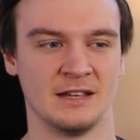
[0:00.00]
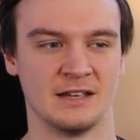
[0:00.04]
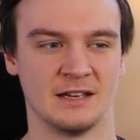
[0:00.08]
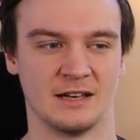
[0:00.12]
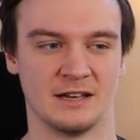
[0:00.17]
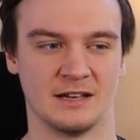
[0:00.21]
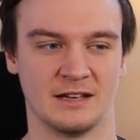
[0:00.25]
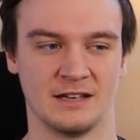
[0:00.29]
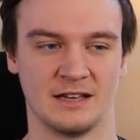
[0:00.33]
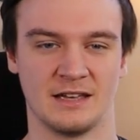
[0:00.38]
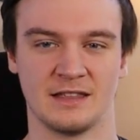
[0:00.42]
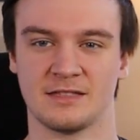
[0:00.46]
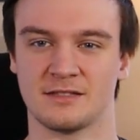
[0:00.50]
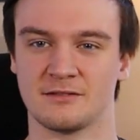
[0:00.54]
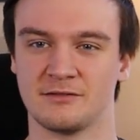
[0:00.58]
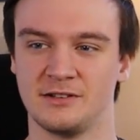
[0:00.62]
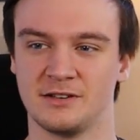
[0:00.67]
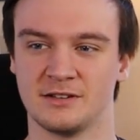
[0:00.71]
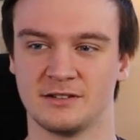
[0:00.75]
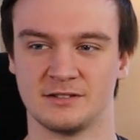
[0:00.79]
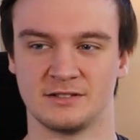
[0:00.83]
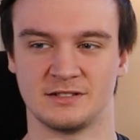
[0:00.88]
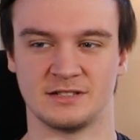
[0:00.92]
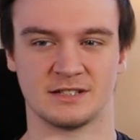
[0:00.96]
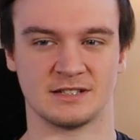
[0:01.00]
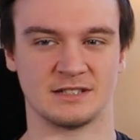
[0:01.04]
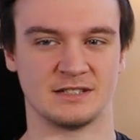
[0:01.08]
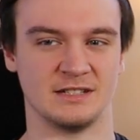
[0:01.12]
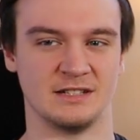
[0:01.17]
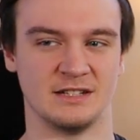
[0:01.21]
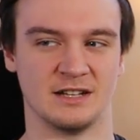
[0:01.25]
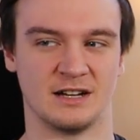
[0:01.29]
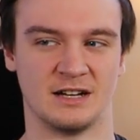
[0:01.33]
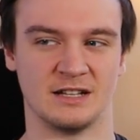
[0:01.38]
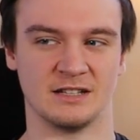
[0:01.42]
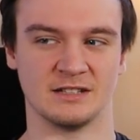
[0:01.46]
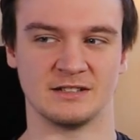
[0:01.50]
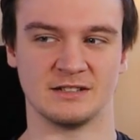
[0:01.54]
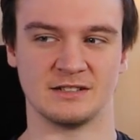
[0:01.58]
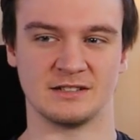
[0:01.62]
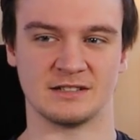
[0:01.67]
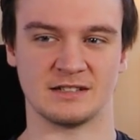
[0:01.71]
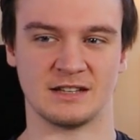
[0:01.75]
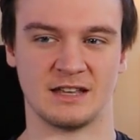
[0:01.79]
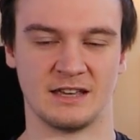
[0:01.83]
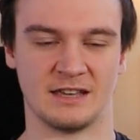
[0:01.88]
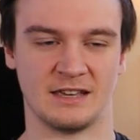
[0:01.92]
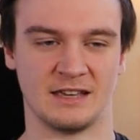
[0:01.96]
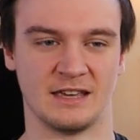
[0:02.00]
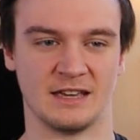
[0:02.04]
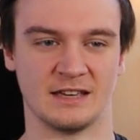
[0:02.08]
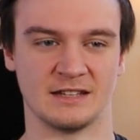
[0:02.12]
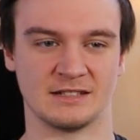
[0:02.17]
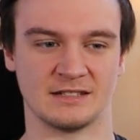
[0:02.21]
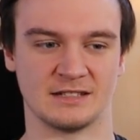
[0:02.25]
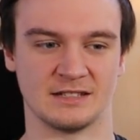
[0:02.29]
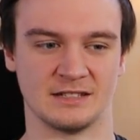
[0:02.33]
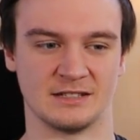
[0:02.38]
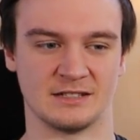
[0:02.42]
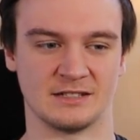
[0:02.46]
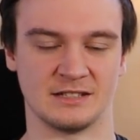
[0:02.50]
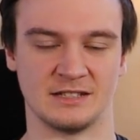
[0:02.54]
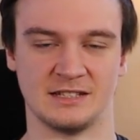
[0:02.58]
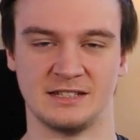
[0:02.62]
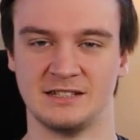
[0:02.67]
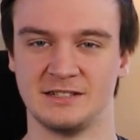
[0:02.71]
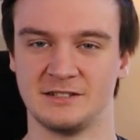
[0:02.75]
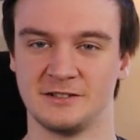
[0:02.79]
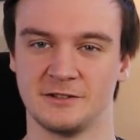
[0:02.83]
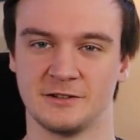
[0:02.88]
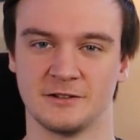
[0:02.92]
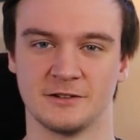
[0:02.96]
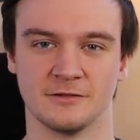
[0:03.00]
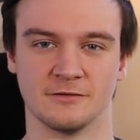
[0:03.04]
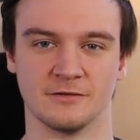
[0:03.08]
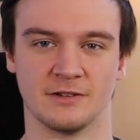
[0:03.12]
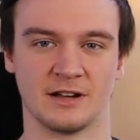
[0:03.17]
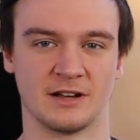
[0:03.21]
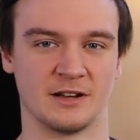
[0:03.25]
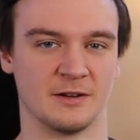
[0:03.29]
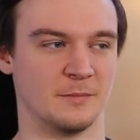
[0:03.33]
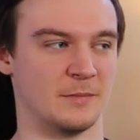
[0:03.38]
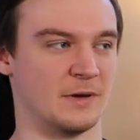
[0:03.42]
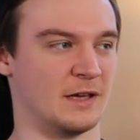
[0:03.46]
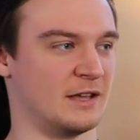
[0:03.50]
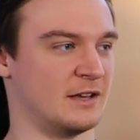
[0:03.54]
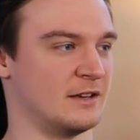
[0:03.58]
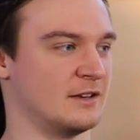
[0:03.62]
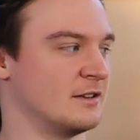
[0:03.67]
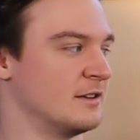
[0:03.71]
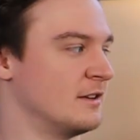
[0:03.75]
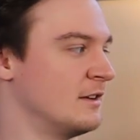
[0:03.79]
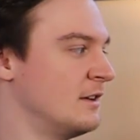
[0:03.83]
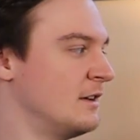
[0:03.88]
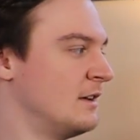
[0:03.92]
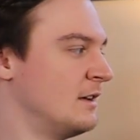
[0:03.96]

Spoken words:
At $360, I guess it's easier to recommend